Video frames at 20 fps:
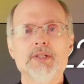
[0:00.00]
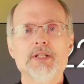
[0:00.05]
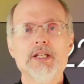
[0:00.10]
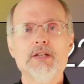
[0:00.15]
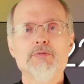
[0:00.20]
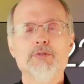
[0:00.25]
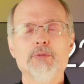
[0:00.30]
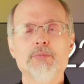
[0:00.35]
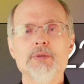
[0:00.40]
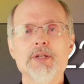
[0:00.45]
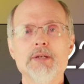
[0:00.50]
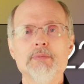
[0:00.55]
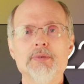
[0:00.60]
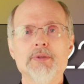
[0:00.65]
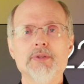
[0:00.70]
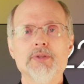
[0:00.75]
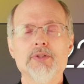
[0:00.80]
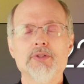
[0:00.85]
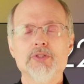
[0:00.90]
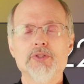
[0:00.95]
evil
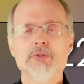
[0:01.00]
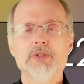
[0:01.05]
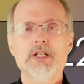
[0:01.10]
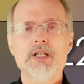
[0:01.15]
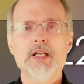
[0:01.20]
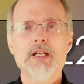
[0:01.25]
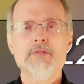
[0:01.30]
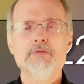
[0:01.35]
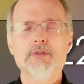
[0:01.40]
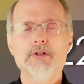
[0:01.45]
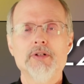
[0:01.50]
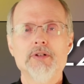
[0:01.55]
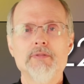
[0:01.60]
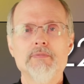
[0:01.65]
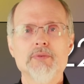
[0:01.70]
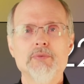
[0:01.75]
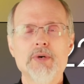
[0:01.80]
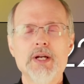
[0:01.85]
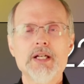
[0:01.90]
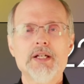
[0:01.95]
people, you're doing evil.
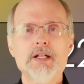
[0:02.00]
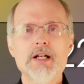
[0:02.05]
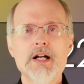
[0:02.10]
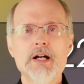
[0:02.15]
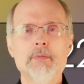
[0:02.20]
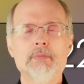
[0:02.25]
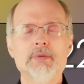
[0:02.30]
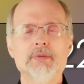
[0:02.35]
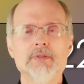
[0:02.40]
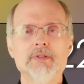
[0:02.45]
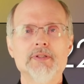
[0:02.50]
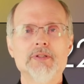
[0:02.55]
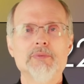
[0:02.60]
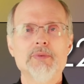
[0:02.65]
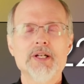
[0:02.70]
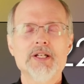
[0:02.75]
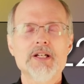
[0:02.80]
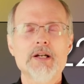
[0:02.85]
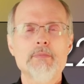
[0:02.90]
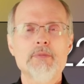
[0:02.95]
Wake up.
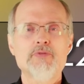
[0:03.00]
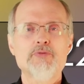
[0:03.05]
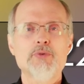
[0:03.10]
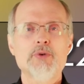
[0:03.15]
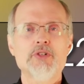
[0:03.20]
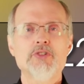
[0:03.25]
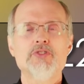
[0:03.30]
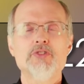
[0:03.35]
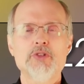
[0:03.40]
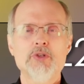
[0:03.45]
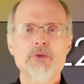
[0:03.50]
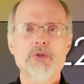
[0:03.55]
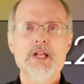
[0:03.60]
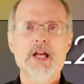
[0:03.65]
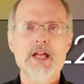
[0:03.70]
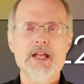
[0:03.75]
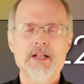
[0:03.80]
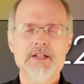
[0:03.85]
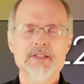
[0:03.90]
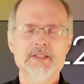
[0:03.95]
Wake up before it's too
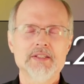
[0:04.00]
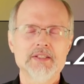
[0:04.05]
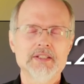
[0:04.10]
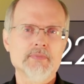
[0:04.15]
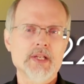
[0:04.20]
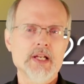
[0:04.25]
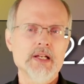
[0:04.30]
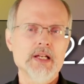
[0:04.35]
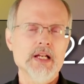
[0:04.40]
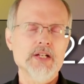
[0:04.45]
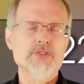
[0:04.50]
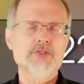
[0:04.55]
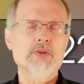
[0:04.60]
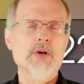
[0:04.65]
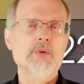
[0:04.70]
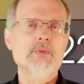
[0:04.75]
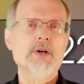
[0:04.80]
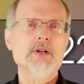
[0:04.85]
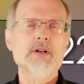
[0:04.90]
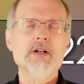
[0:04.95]
late. And so
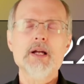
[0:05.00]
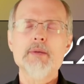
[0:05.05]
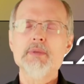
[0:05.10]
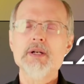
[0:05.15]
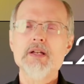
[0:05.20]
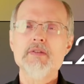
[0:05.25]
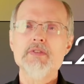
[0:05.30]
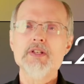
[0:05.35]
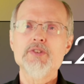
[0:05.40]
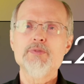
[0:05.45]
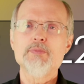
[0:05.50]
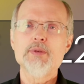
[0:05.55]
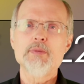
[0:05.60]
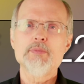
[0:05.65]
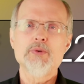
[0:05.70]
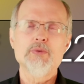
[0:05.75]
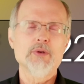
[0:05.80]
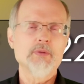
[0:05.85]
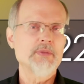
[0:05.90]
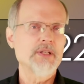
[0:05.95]
I wonder how many of these
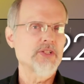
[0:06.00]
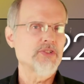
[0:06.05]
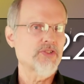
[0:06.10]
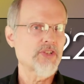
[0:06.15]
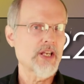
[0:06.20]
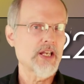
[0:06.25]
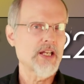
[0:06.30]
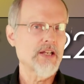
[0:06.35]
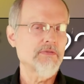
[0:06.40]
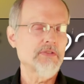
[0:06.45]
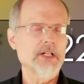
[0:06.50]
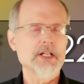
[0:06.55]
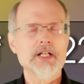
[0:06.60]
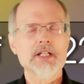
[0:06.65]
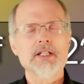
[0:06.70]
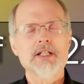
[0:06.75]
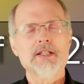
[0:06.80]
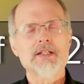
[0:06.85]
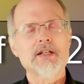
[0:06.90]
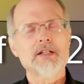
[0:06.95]
people will be saved and
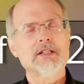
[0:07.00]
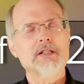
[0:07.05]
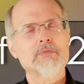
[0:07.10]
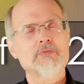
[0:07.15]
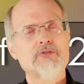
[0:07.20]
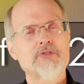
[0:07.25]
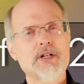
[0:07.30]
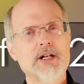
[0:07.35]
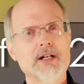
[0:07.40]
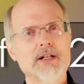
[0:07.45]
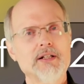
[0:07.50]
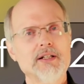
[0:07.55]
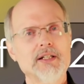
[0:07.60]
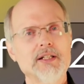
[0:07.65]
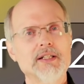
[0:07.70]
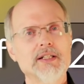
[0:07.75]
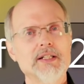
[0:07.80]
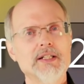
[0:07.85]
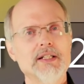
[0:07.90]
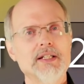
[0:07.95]
in the kingdom
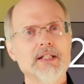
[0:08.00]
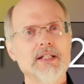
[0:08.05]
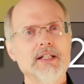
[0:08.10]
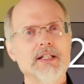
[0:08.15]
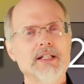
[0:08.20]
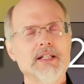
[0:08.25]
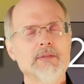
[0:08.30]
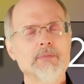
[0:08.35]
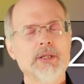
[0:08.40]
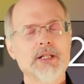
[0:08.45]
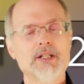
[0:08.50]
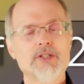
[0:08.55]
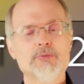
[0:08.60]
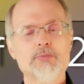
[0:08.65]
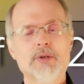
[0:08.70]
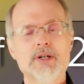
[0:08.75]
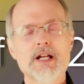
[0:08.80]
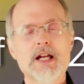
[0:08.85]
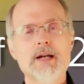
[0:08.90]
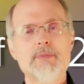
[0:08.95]
finally because
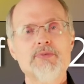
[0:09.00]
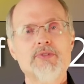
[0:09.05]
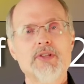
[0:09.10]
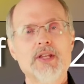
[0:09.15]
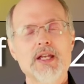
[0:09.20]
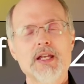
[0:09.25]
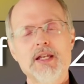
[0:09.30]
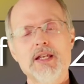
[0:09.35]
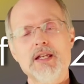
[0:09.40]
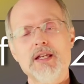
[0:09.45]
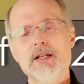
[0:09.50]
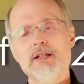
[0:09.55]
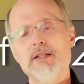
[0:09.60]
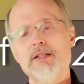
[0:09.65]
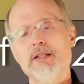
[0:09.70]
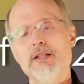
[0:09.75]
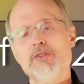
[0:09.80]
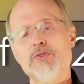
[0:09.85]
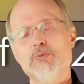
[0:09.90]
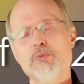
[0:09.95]
perhaps they
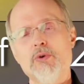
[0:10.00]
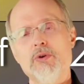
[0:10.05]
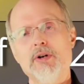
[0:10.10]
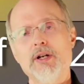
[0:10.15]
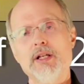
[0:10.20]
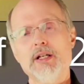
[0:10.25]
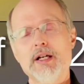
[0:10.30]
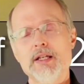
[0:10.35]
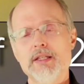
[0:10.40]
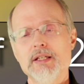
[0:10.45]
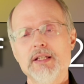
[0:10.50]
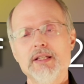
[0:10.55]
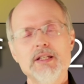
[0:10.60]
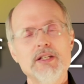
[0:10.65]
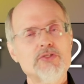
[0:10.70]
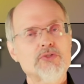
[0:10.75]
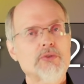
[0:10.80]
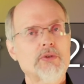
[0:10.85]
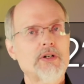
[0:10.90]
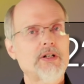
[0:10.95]
heeded this warning. I think
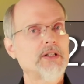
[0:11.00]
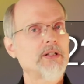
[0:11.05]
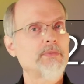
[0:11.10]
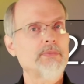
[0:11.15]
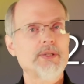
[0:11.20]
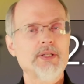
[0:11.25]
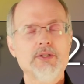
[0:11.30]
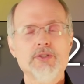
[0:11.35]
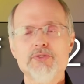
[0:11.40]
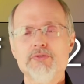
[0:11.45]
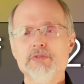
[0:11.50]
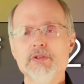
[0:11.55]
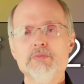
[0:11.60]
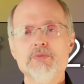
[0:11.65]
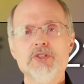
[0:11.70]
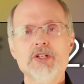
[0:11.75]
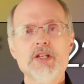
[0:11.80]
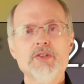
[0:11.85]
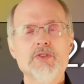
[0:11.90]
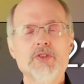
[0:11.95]
these are all appeals from
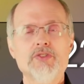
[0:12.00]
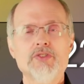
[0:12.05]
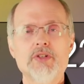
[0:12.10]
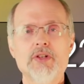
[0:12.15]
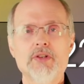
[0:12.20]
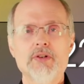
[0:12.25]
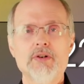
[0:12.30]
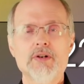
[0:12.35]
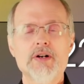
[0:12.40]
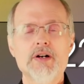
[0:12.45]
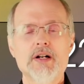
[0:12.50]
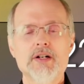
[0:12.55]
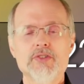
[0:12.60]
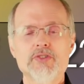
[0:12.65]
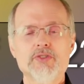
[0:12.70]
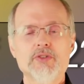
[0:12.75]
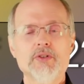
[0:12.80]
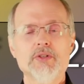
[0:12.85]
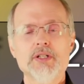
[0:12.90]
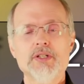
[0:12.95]
Jesus to their
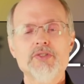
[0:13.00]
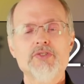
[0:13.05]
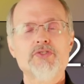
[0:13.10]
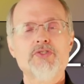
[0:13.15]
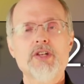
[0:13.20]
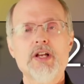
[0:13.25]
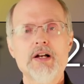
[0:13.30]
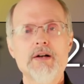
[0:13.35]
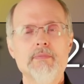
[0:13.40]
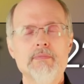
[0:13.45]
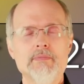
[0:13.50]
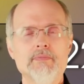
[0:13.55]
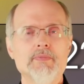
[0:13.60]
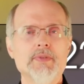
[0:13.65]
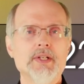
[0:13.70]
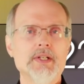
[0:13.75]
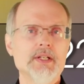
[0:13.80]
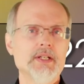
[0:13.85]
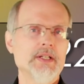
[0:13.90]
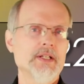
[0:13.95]
hearts so that some
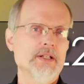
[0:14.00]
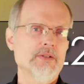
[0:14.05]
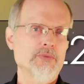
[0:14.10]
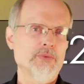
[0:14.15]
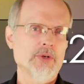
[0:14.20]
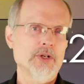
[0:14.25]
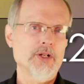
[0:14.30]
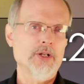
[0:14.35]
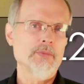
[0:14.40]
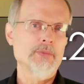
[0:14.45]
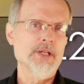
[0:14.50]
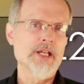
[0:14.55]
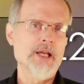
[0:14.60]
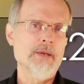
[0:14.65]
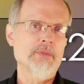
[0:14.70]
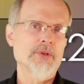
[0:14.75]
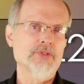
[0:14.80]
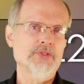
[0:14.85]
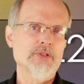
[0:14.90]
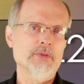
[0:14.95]
will be
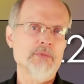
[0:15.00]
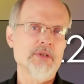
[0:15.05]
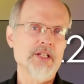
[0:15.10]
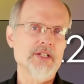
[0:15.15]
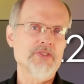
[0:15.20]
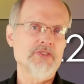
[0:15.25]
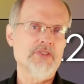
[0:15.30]
able to be